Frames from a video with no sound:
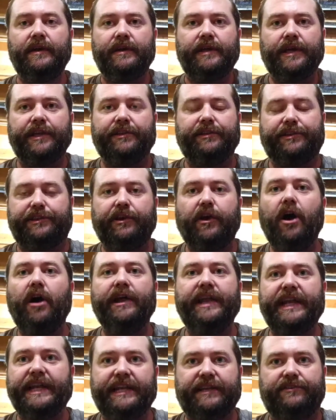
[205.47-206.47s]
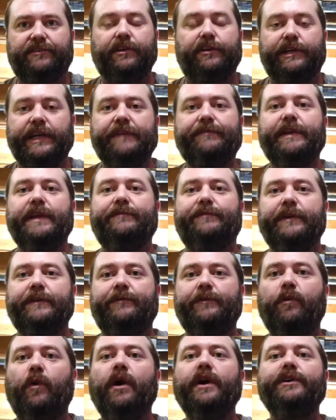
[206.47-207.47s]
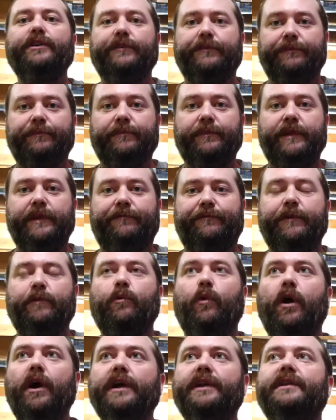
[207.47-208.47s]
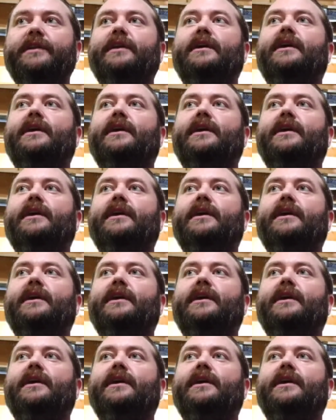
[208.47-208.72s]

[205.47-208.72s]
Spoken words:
They're all idiots. Look, if you want